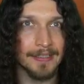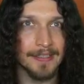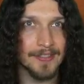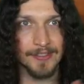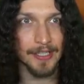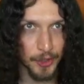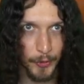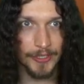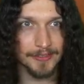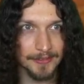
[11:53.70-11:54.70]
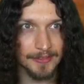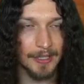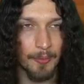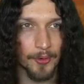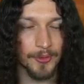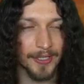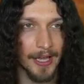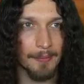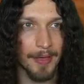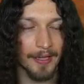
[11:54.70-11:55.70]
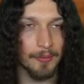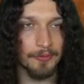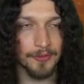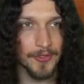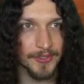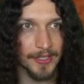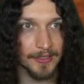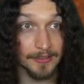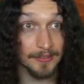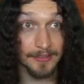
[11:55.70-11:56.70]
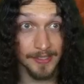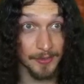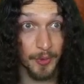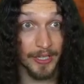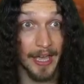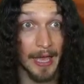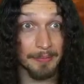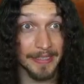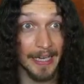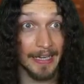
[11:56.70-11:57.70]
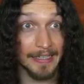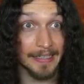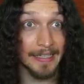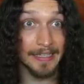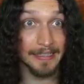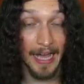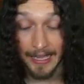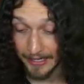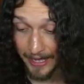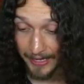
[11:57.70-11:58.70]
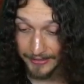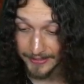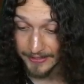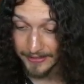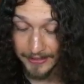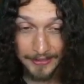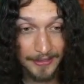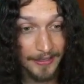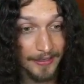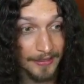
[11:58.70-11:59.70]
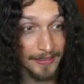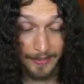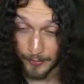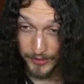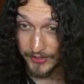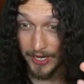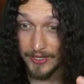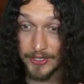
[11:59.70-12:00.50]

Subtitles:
secret in Mortal Kombat, and what feels like since what, MK9 and X? That was 10